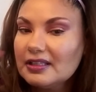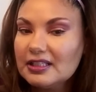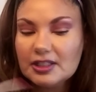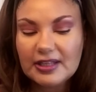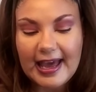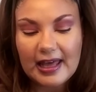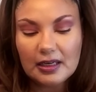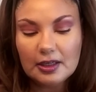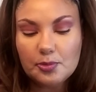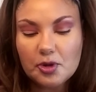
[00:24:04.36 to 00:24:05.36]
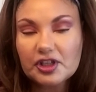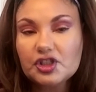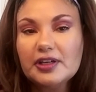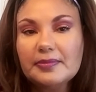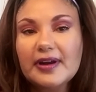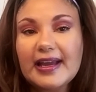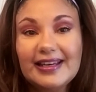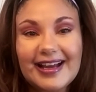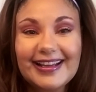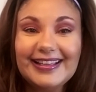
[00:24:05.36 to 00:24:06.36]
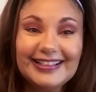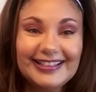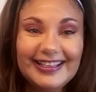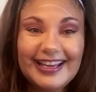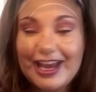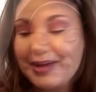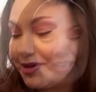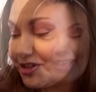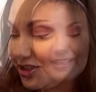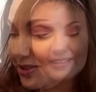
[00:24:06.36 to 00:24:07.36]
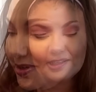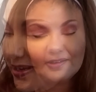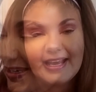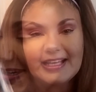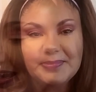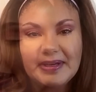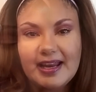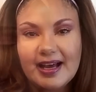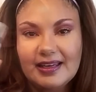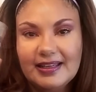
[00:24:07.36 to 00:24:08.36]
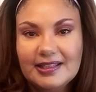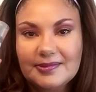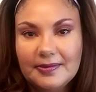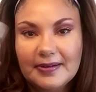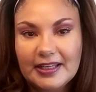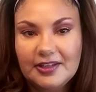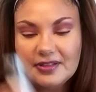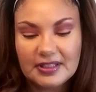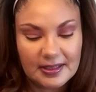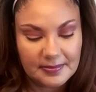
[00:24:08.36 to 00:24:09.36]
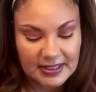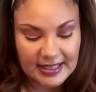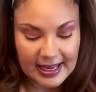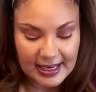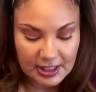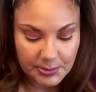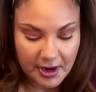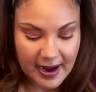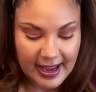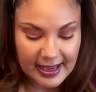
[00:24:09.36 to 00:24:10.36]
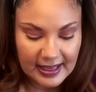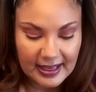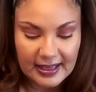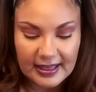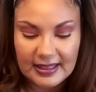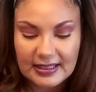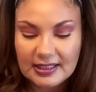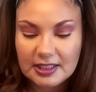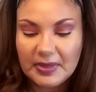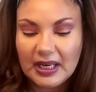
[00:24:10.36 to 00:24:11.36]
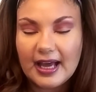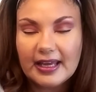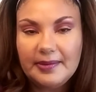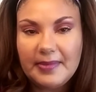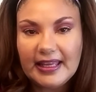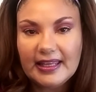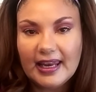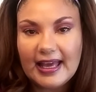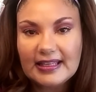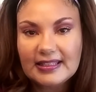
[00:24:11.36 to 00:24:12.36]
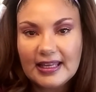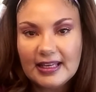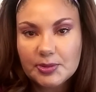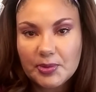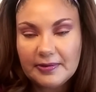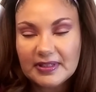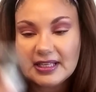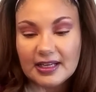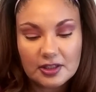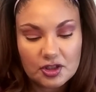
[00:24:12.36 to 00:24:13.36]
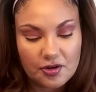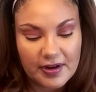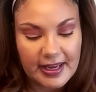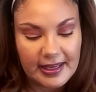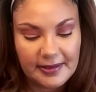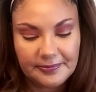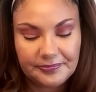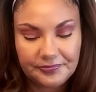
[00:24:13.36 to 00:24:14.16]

Just add a little more shimmer at night. You can add more shimmer. So last but not least, we want to use some setting spray. This is Milani Make It Last setting spray with sunscreen.